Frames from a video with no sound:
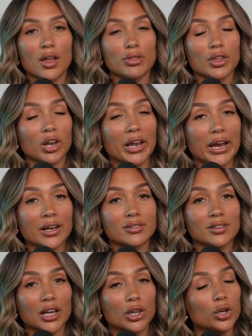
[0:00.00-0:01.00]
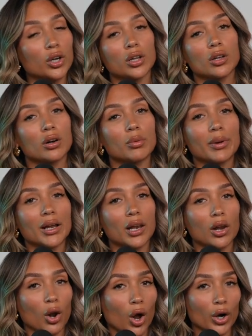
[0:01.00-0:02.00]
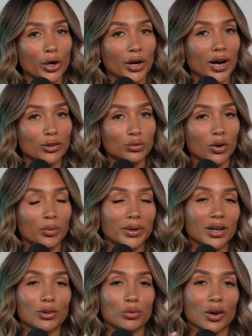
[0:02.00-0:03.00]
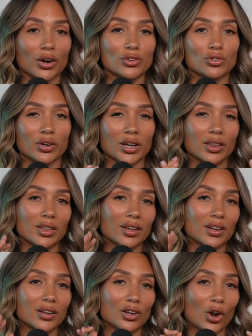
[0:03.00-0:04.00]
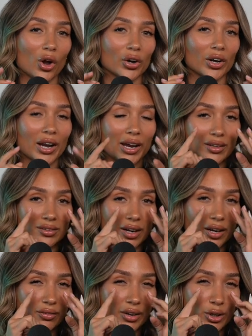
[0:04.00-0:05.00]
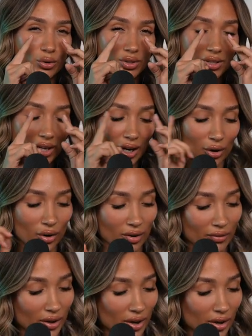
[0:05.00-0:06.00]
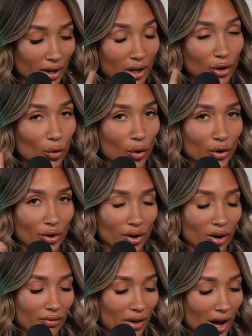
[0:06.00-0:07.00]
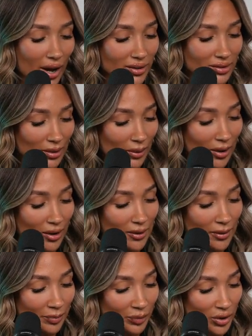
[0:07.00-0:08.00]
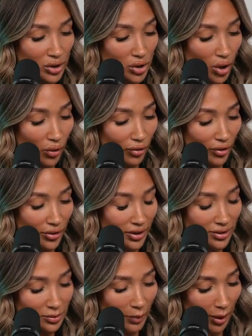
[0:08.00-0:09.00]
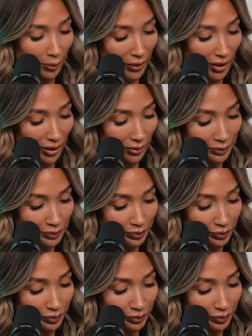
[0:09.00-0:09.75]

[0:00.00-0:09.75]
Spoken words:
the lengths can look a little bit longer as well, because we are starting the longer lengths kind of like towards the inner corner of the eyes. So for this mapping,